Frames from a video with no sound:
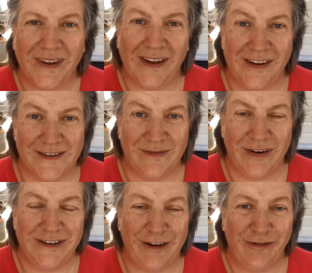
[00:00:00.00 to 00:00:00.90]
And that's
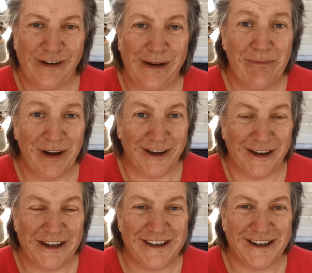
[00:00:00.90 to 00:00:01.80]
very definitely my
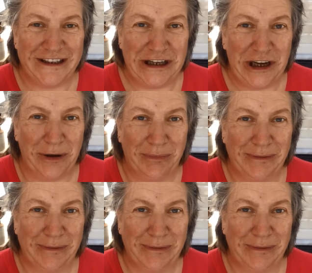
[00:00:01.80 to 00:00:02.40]
kind of tidying up.